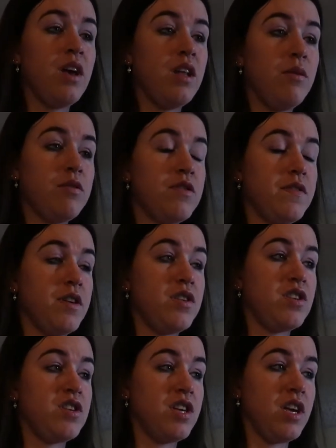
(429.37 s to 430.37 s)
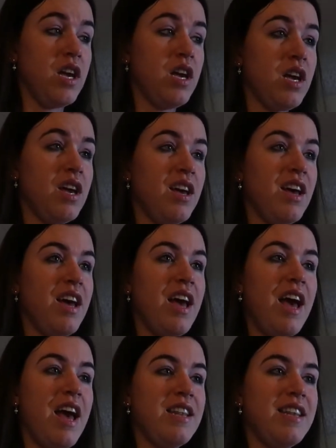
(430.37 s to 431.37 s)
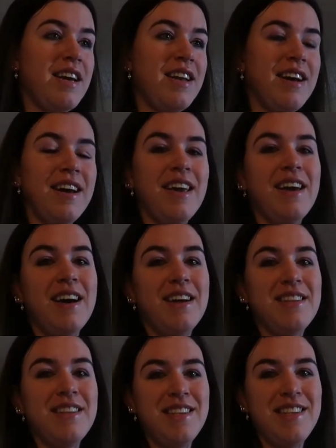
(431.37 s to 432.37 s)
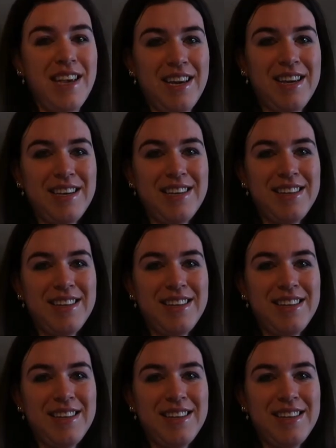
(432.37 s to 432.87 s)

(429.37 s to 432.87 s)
It was fun to see. And then I got sick.